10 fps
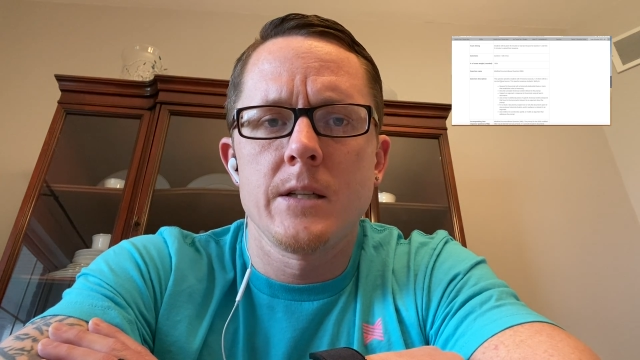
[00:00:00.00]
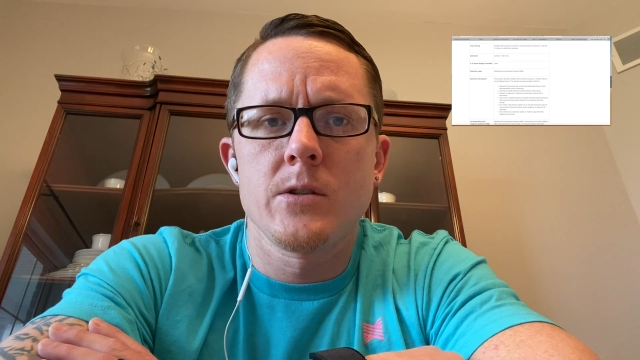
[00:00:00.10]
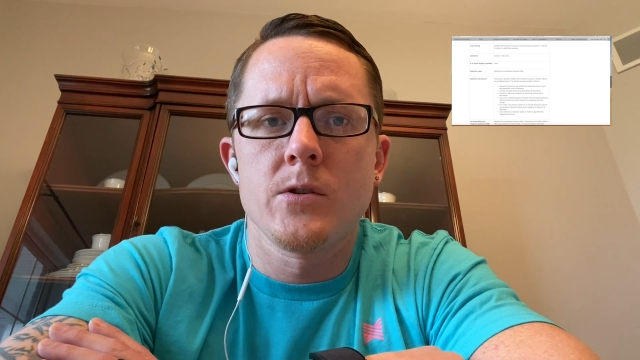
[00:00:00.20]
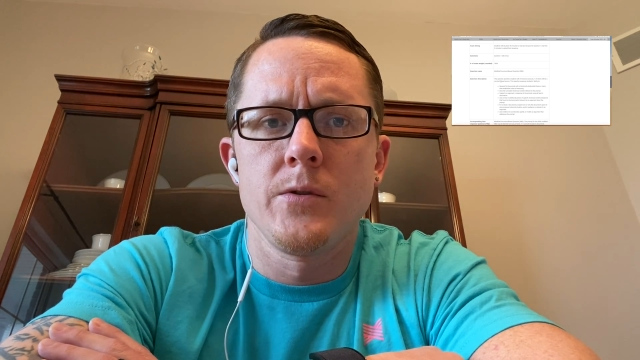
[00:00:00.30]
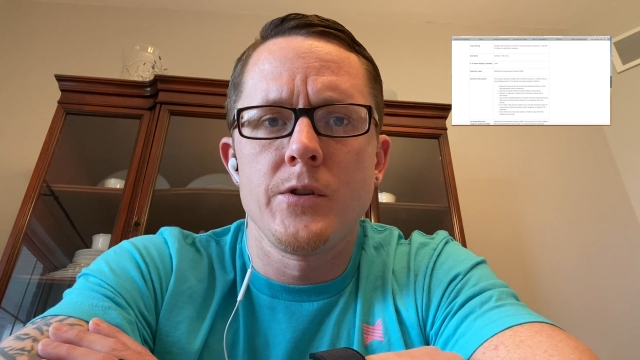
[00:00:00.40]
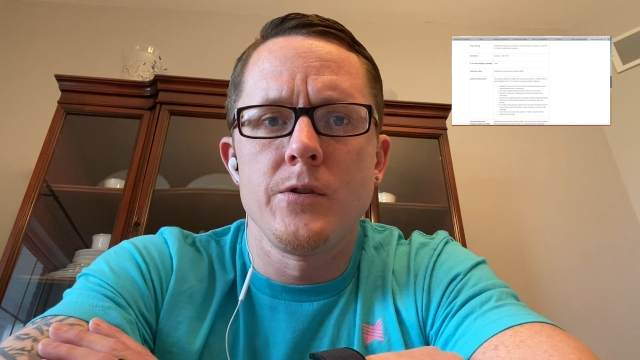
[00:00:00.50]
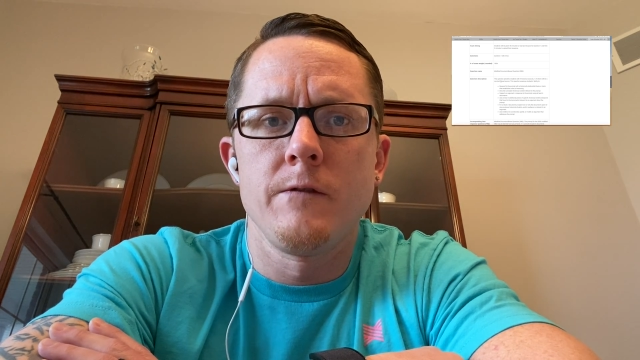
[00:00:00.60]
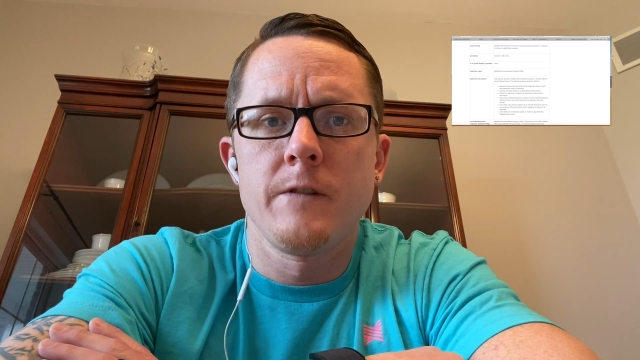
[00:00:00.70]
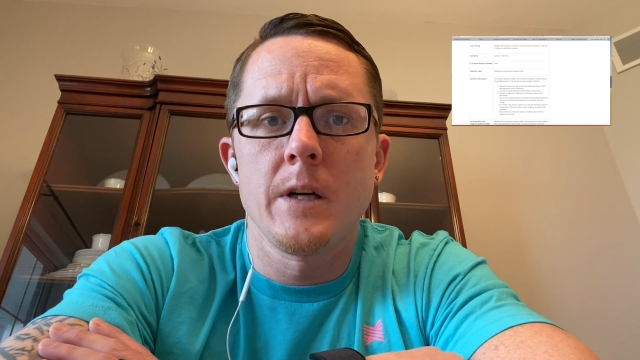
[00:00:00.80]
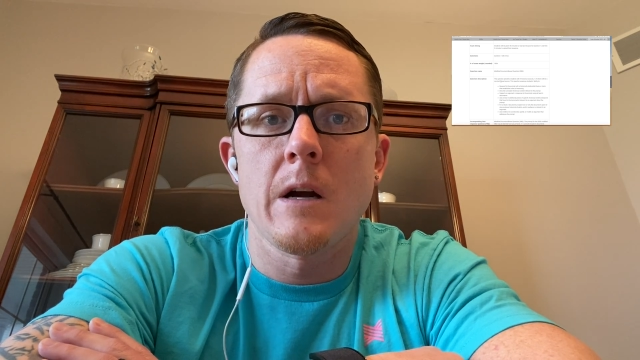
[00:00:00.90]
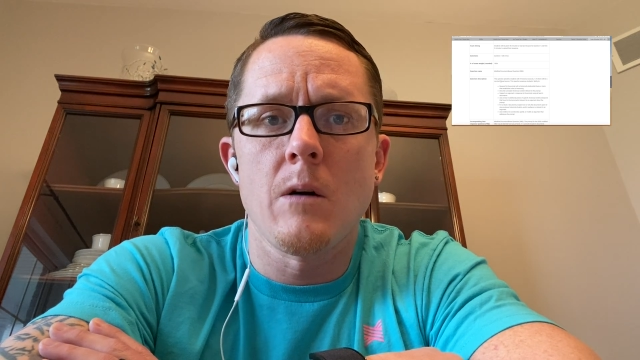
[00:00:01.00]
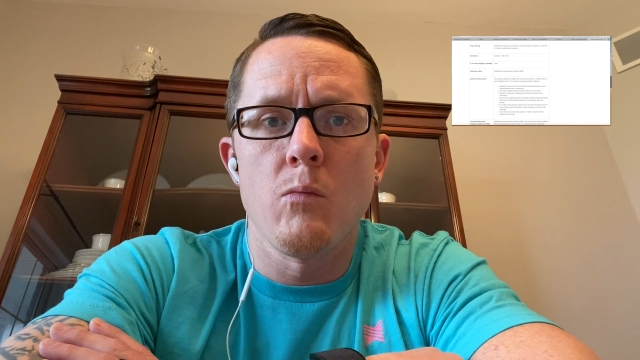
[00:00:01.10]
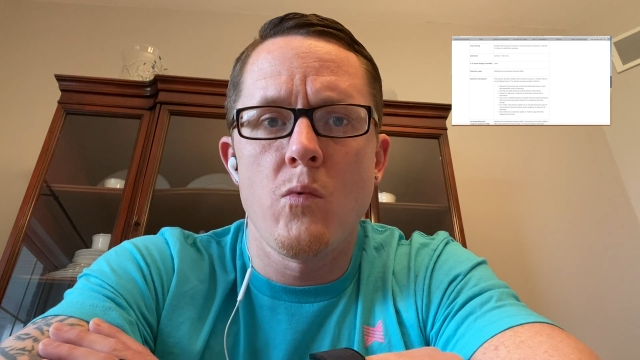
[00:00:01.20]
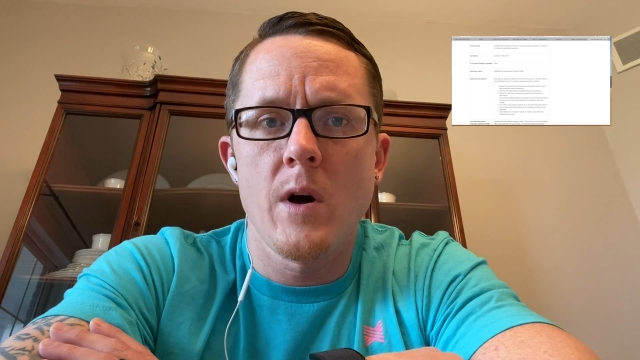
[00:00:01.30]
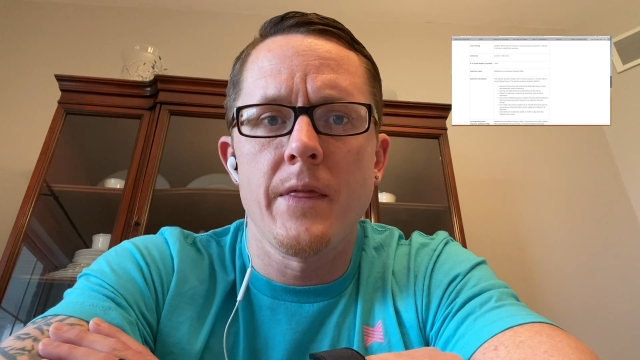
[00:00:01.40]
as soon as you figure out
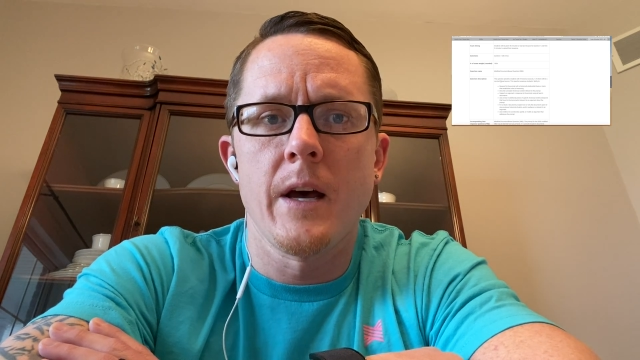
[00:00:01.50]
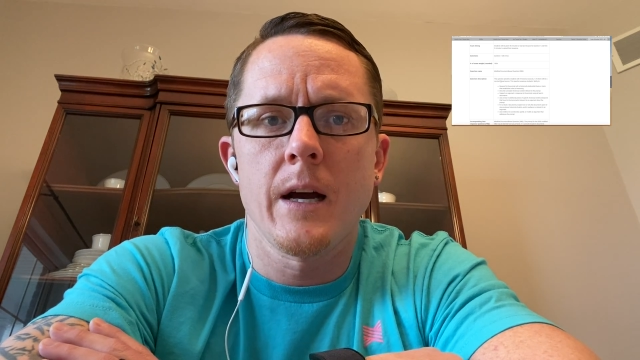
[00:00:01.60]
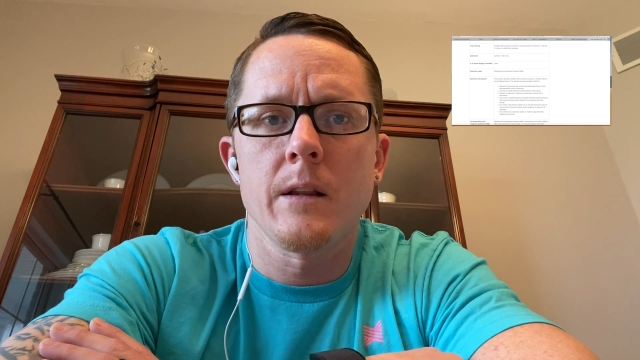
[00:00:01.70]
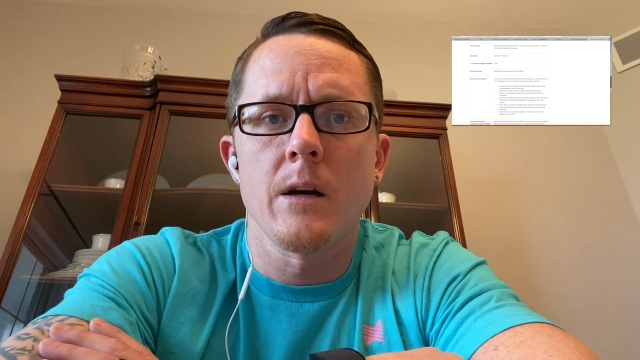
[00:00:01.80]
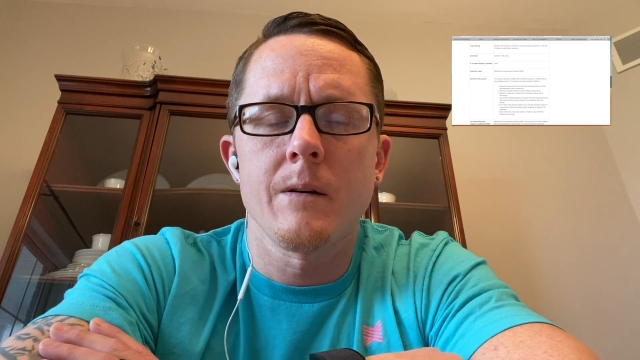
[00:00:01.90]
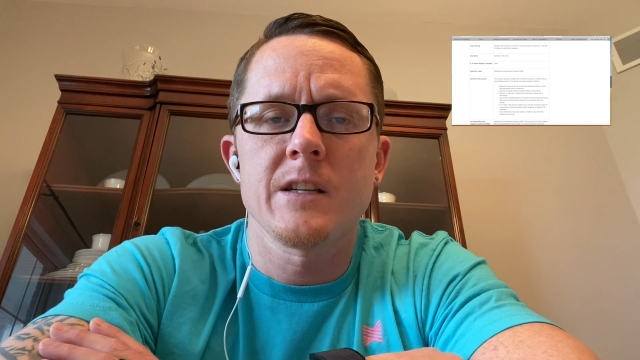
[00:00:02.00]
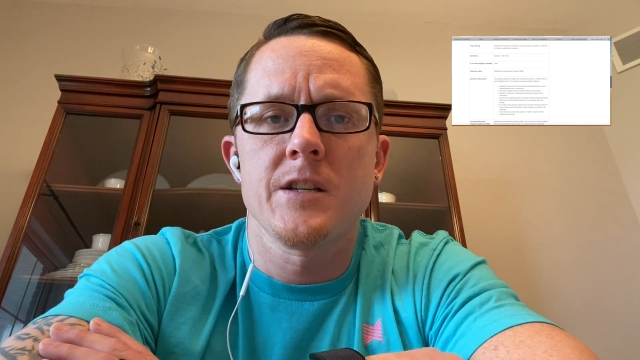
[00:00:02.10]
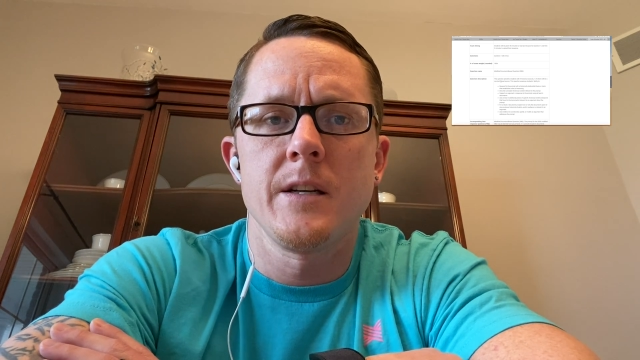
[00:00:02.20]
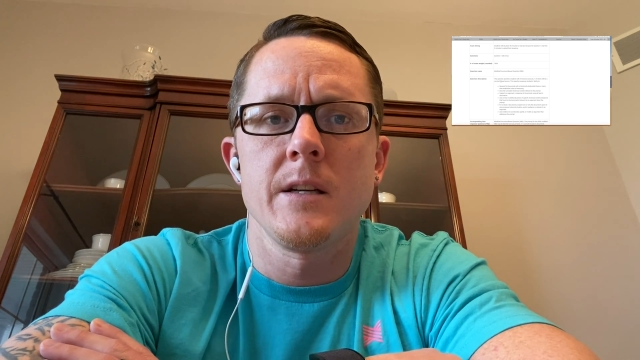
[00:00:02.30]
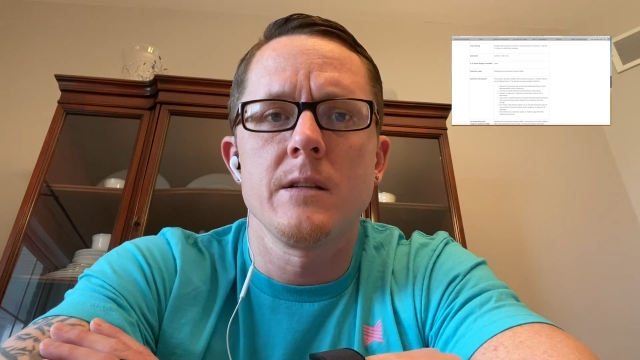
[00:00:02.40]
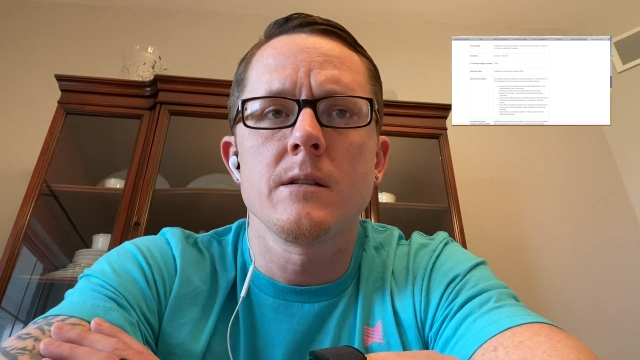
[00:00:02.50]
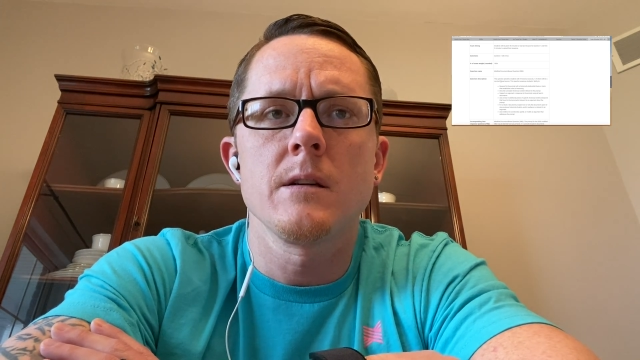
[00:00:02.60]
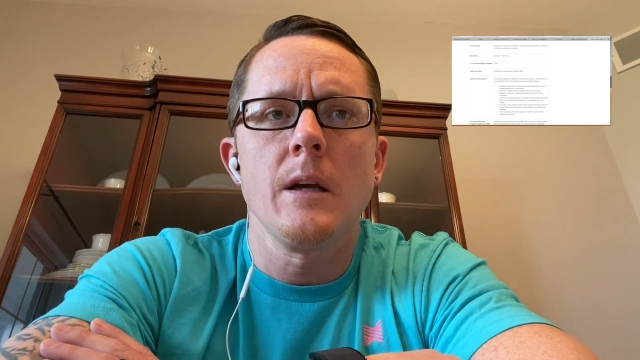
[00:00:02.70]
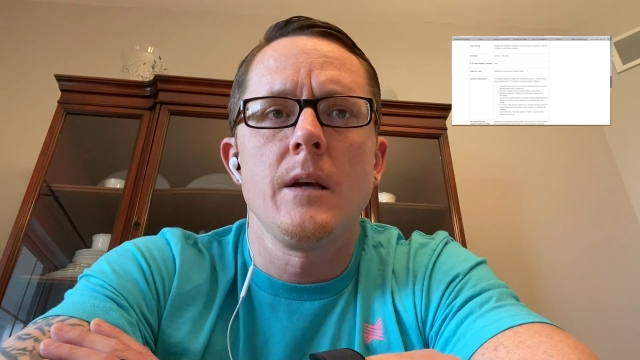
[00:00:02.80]
what the heck the question is,